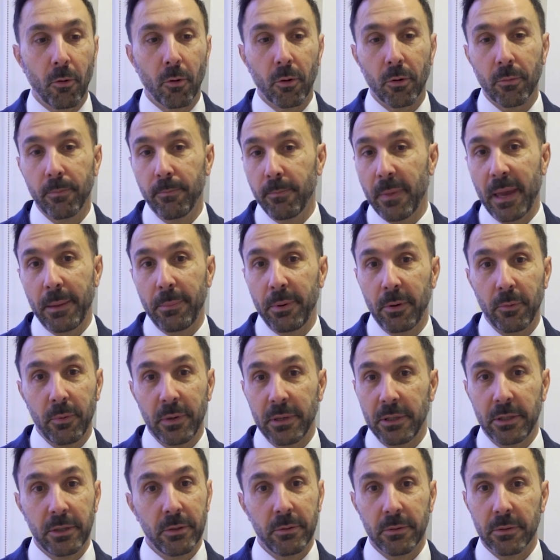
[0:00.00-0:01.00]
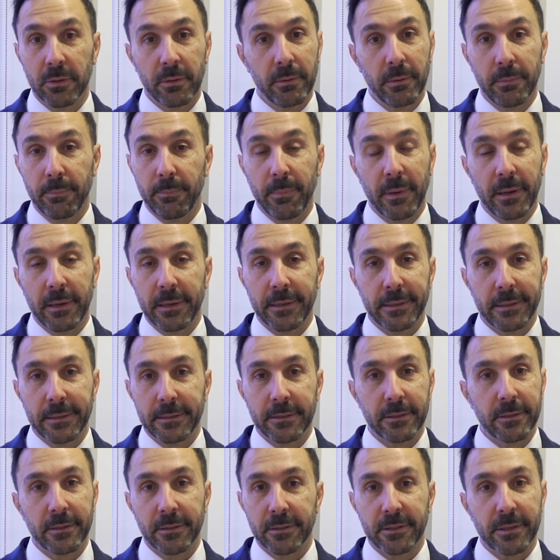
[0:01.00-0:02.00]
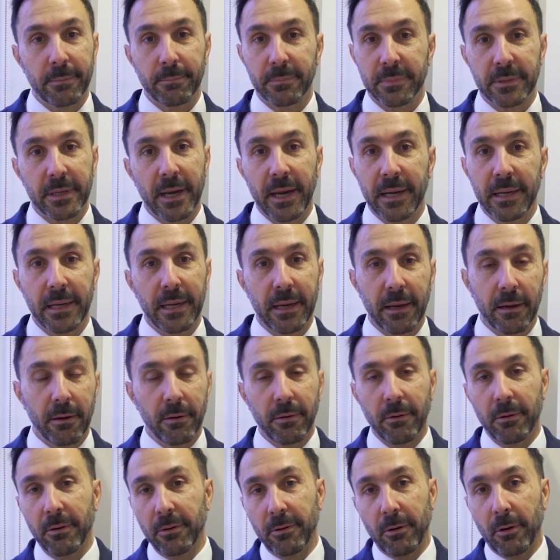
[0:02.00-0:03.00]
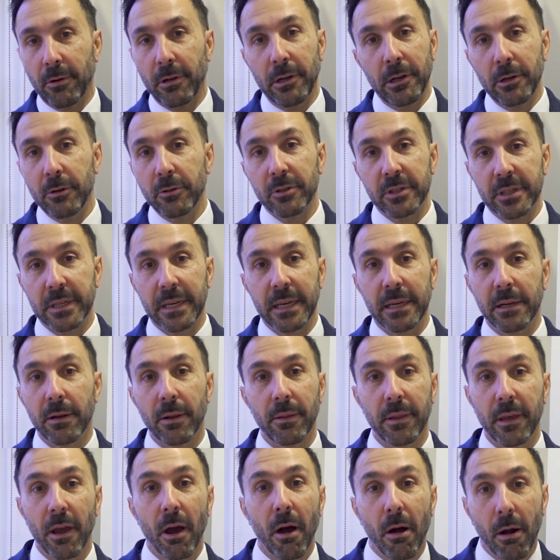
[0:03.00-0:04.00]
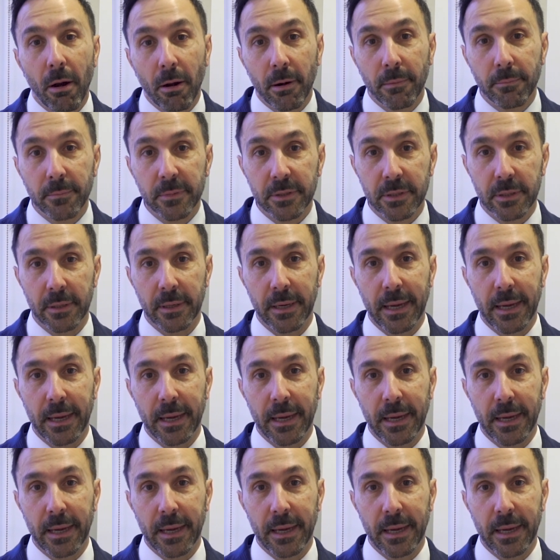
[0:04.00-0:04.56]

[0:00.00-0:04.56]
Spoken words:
Or maybe we do some tightening on loose skin on the arms.